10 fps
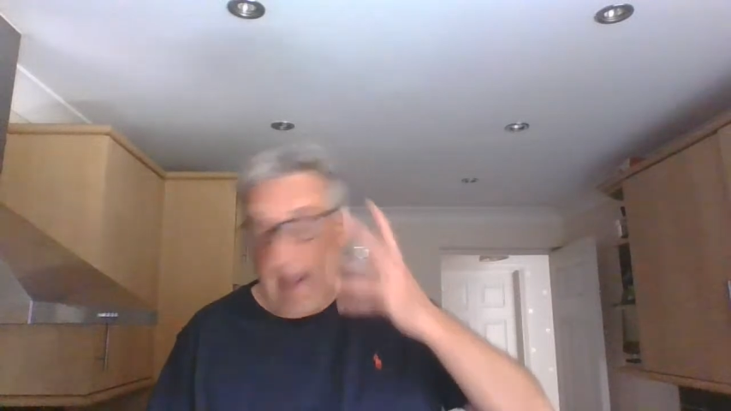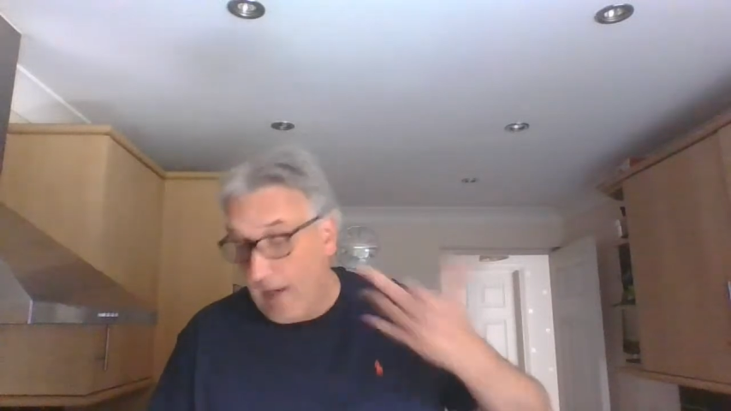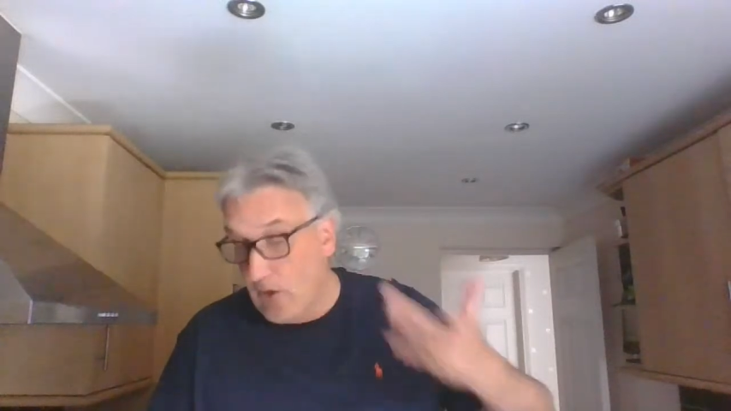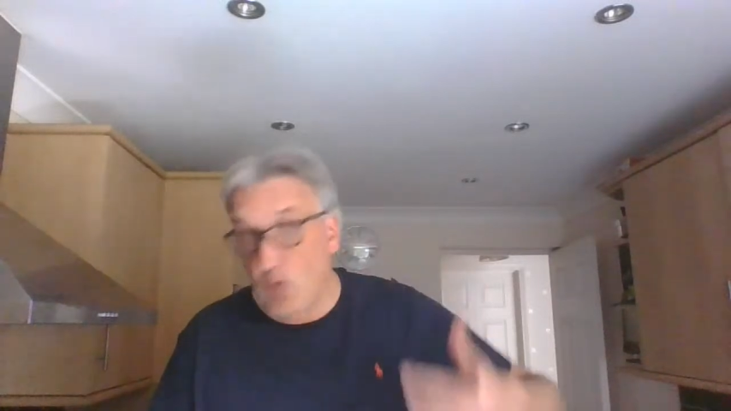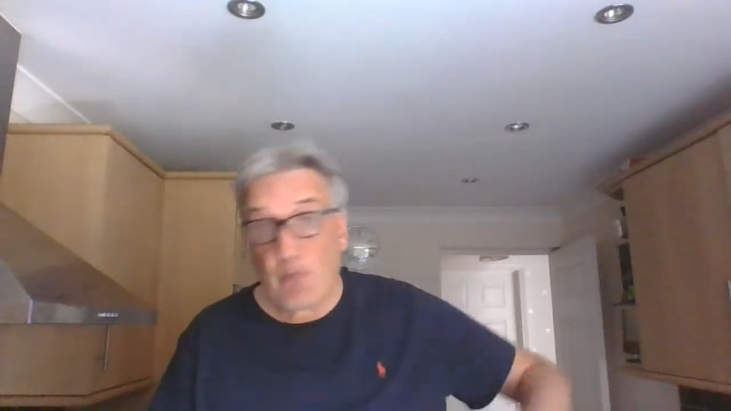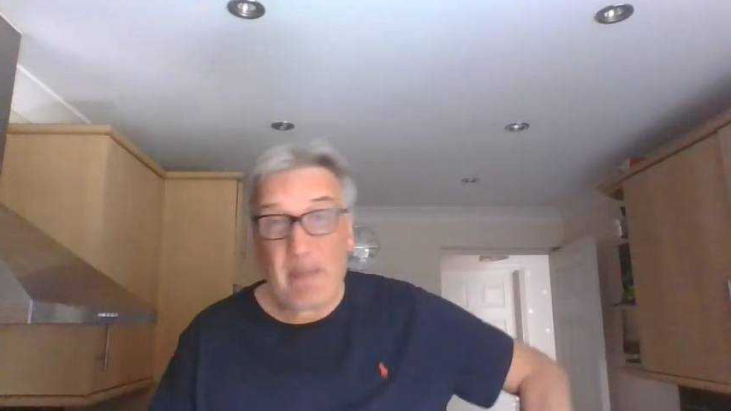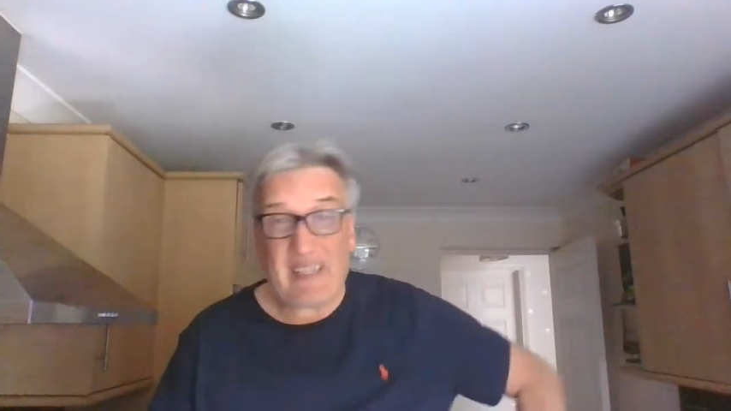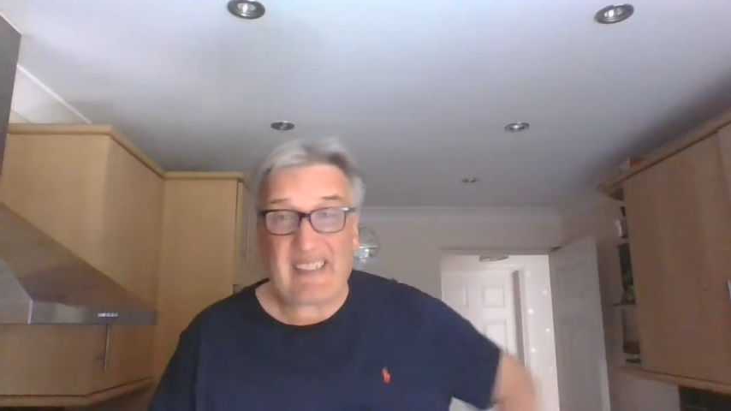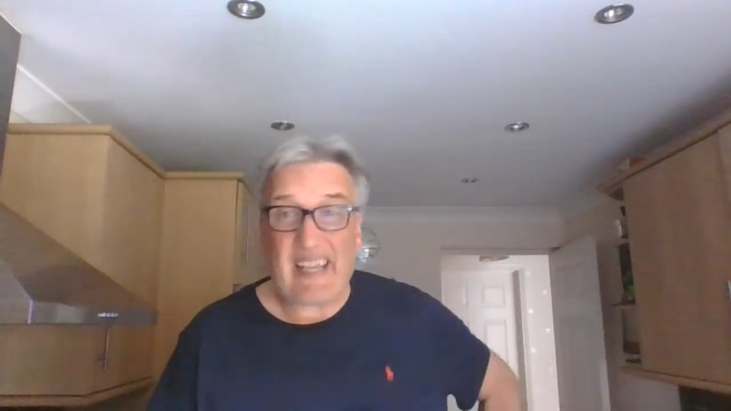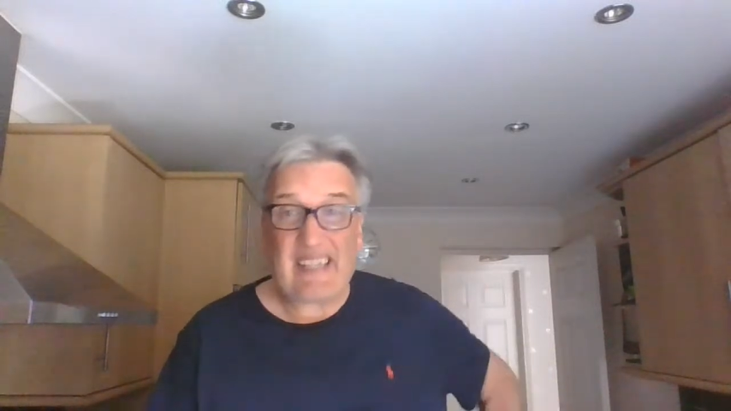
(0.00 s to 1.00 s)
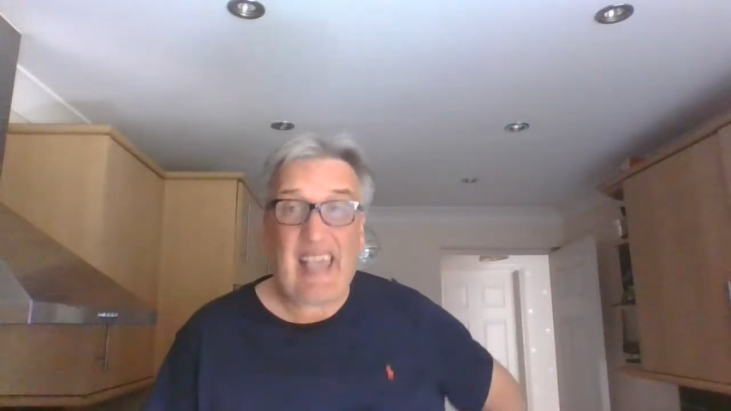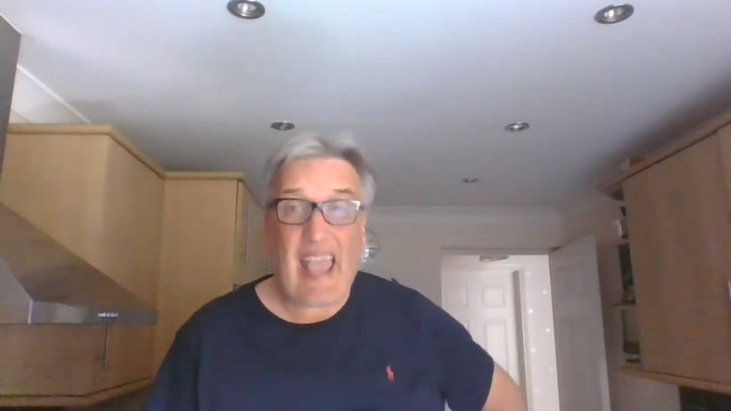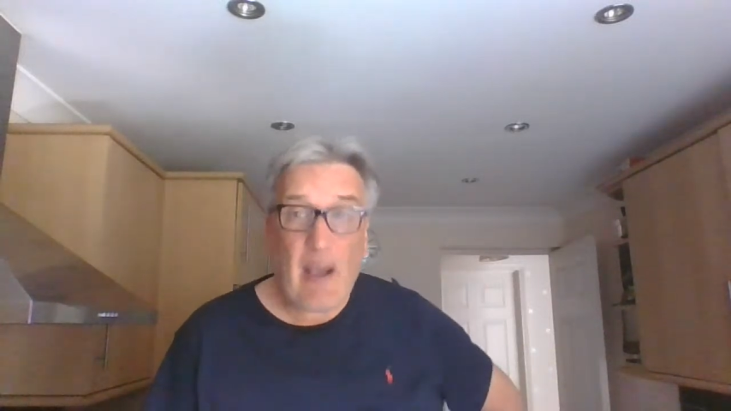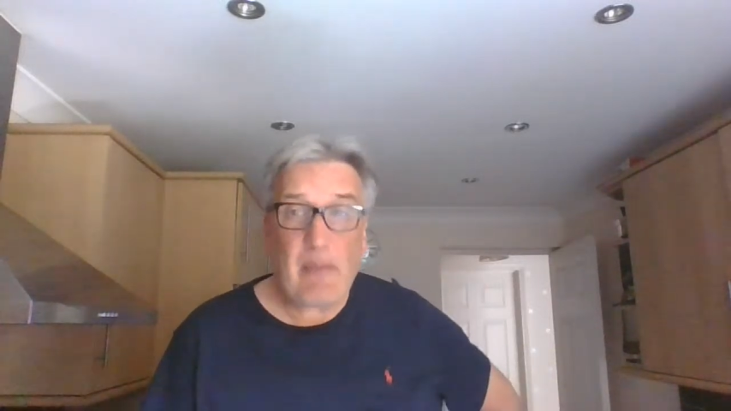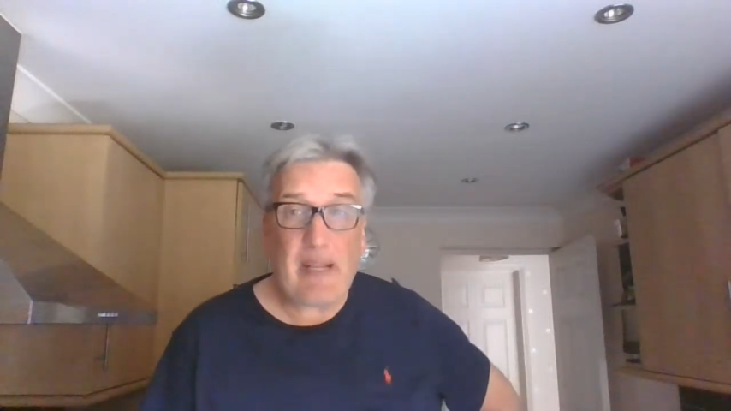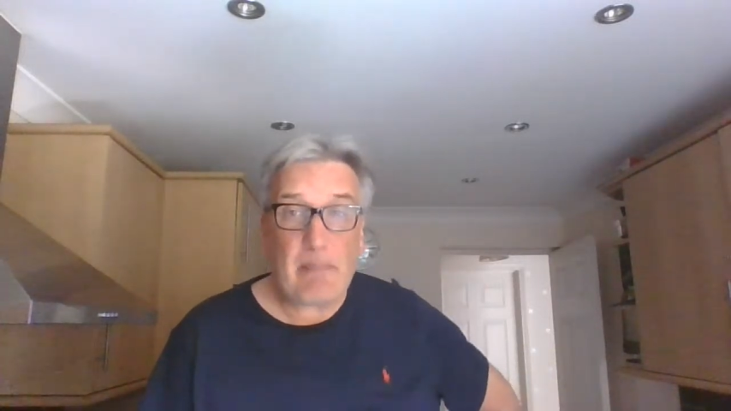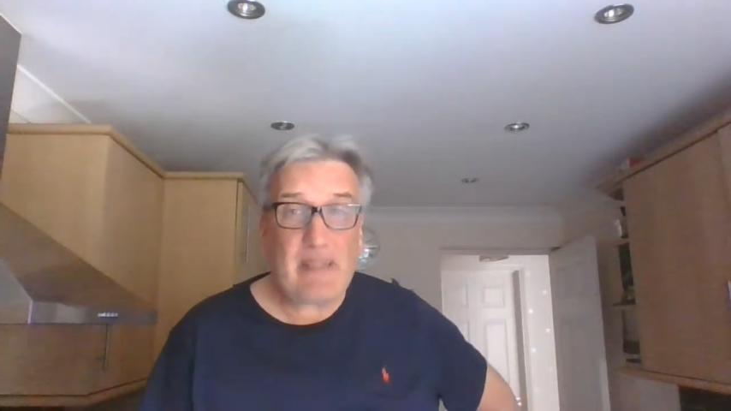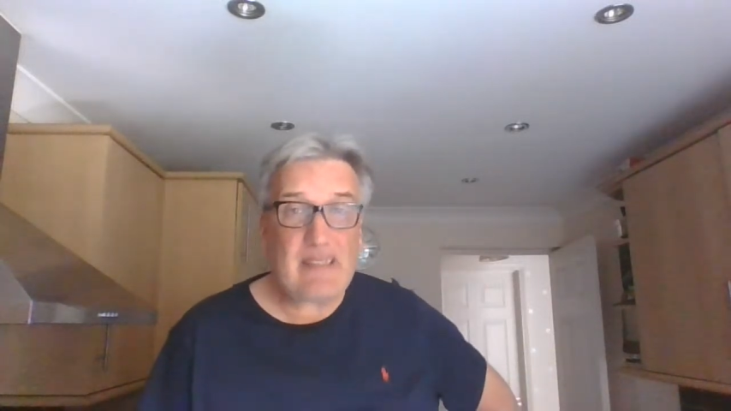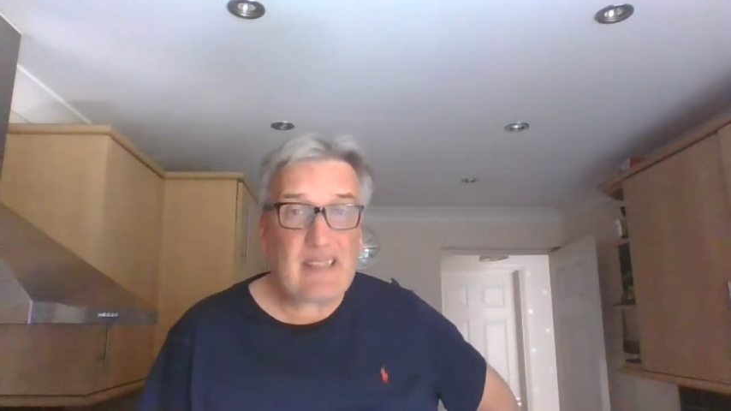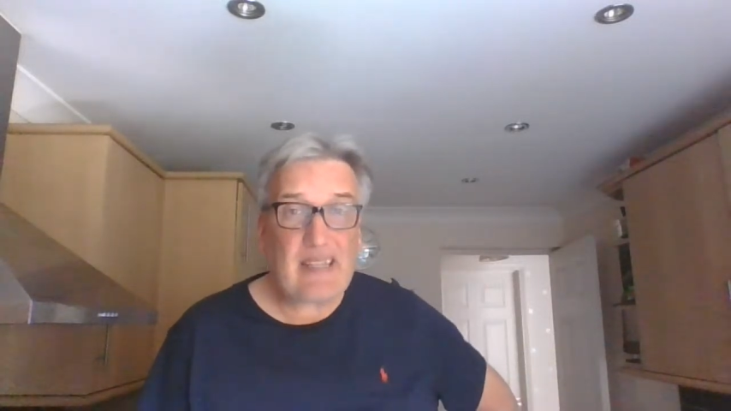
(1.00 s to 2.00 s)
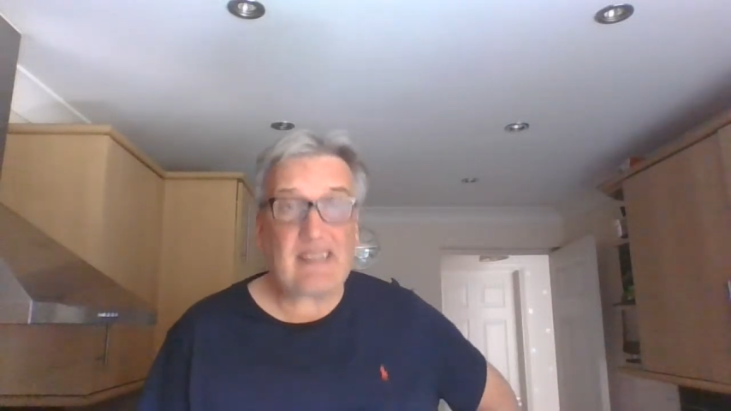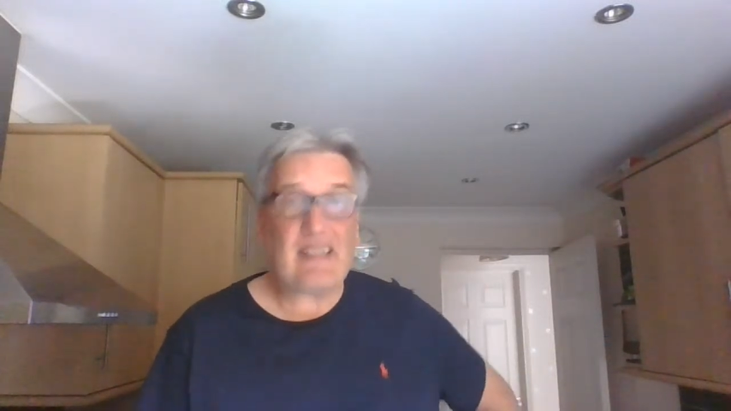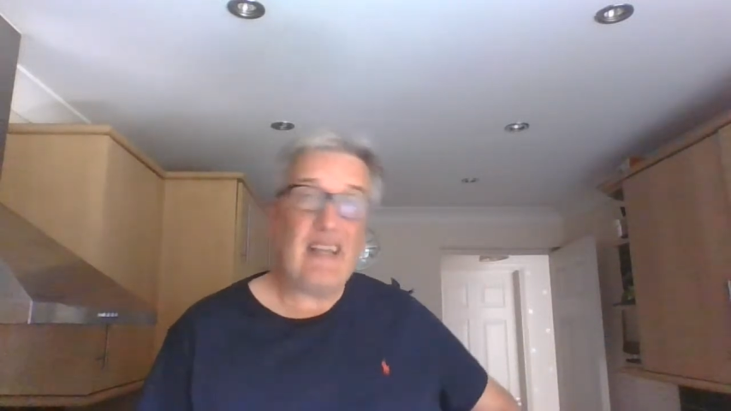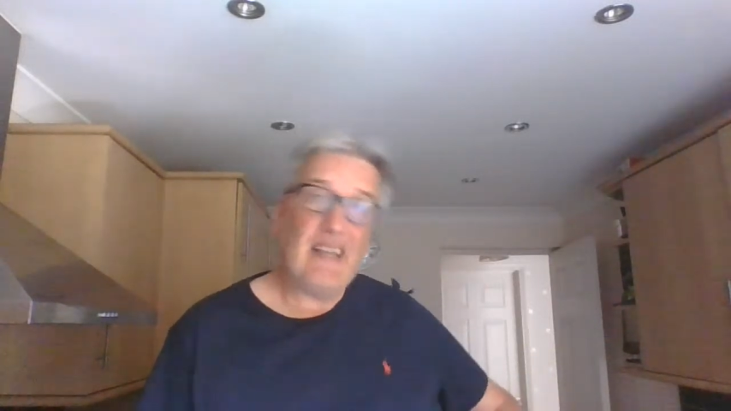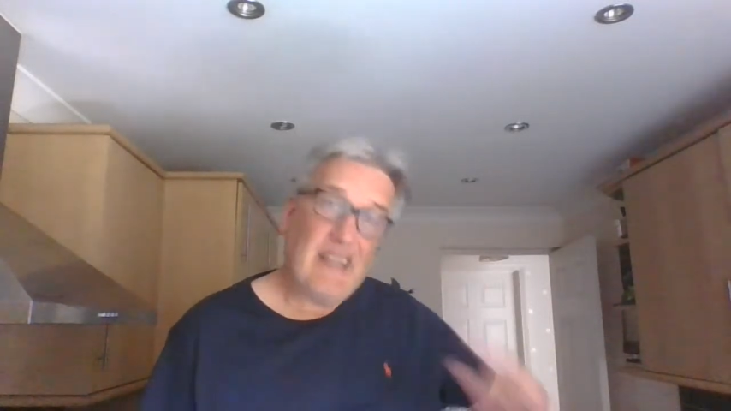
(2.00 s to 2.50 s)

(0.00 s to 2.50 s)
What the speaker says: And of course, biscuits. How many biscuits